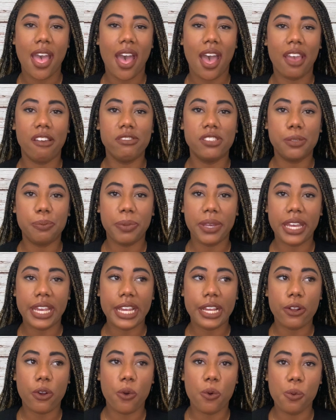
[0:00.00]
I've
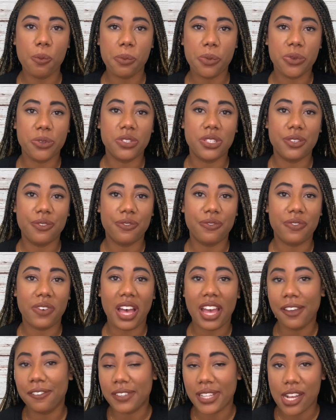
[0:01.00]
spent almost
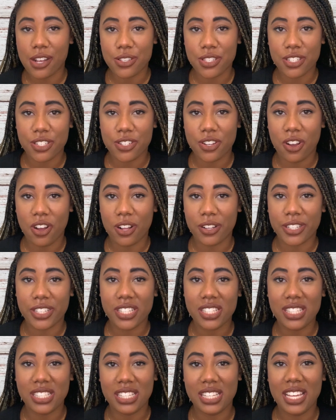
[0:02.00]

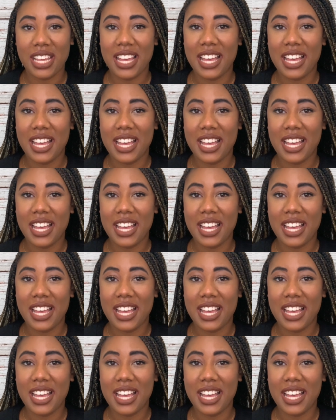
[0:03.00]
$5,000.